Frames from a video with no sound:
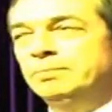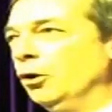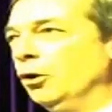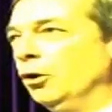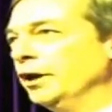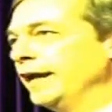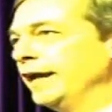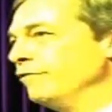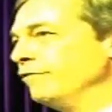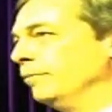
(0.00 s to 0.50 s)

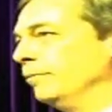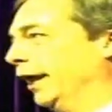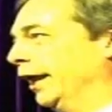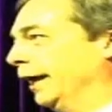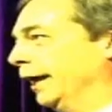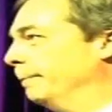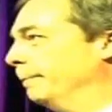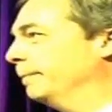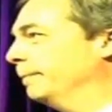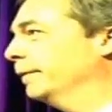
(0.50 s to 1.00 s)
morning,
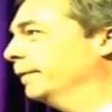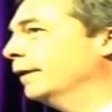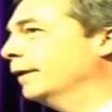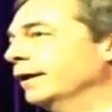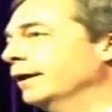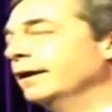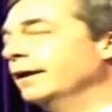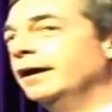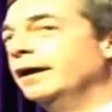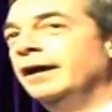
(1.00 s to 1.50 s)
everybody?
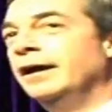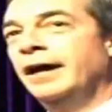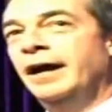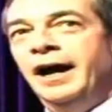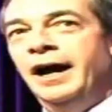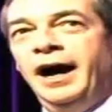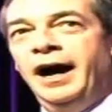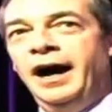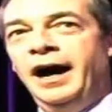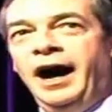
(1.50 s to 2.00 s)
Good
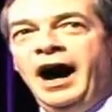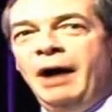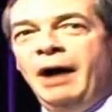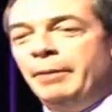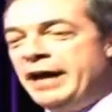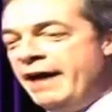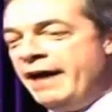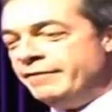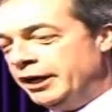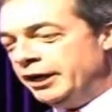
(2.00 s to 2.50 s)
morning.
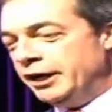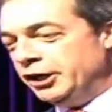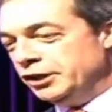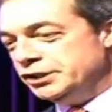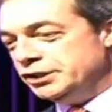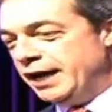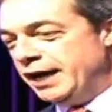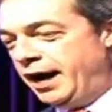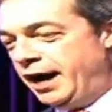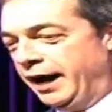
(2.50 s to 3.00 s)
Are we having a
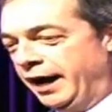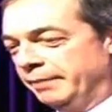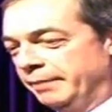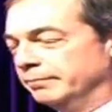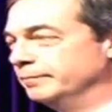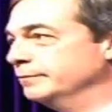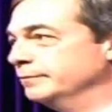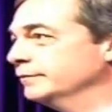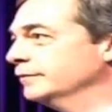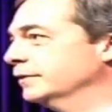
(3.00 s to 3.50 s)
good
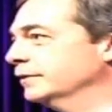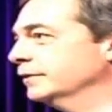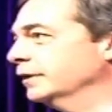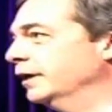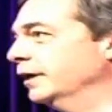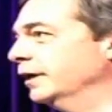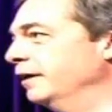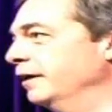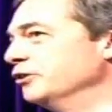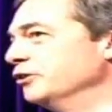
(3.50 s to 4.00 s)
time?
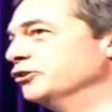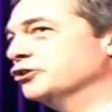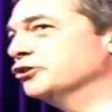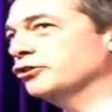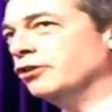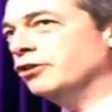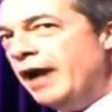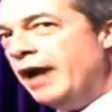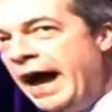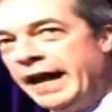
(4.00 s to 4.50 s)

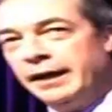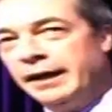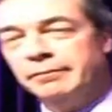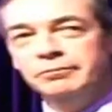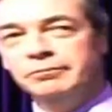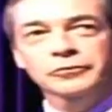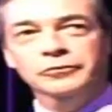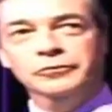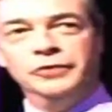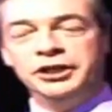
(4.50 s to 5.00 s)
Yes.
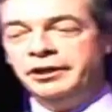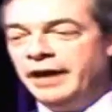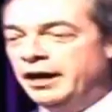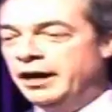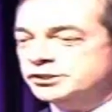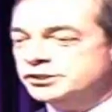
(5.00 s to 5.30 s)
Great. Well, you know,